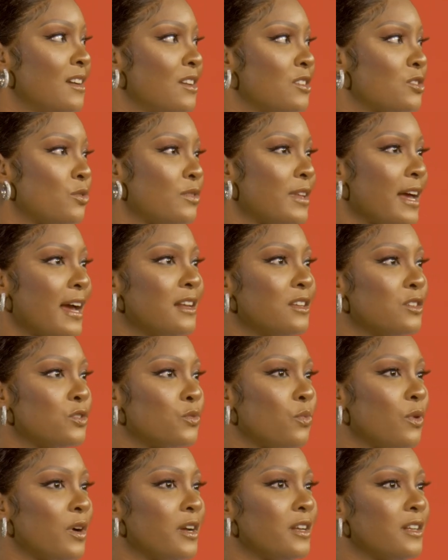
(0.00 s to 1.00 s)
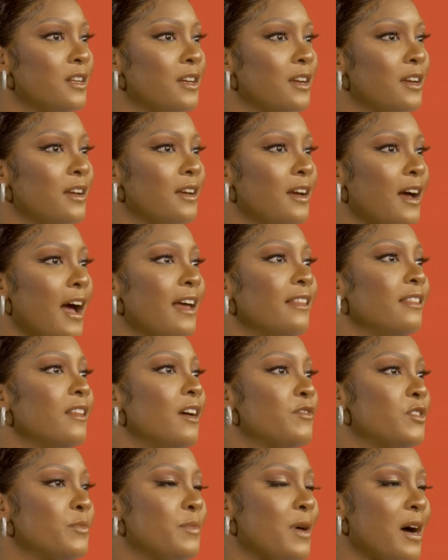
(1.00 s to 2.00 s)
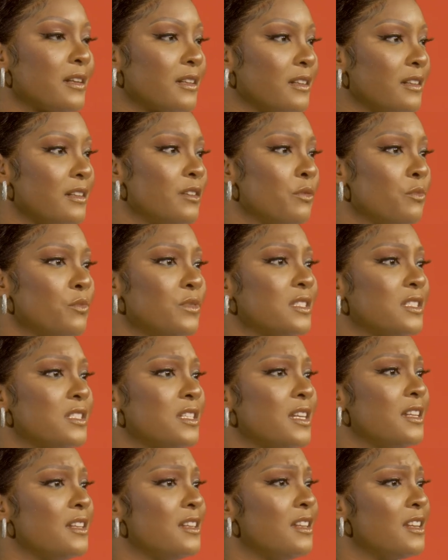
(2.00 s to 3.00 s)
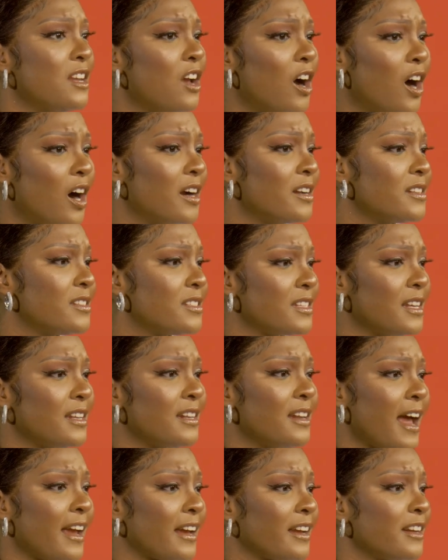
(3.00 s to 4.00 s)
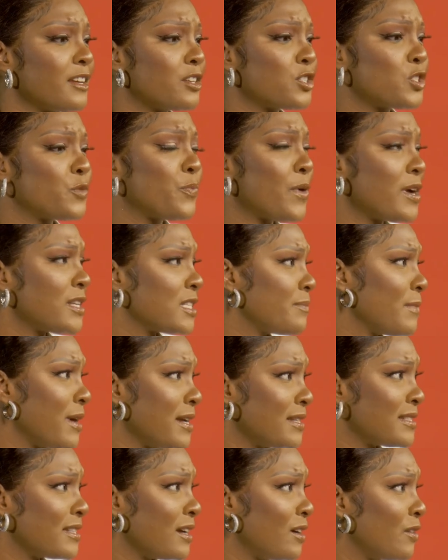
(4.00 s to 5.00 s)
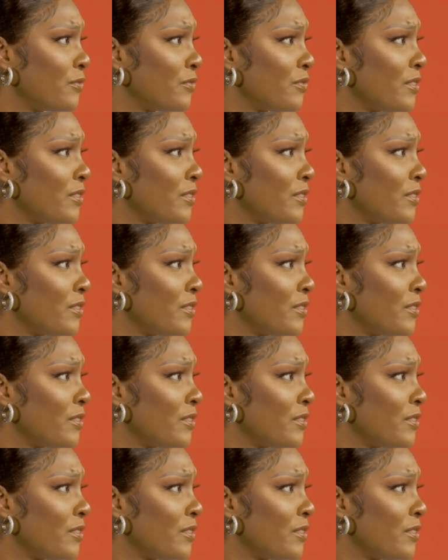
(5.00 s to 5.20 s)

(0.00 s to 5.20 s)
So that is what I loved about it. And it was in the arts and I could express myself.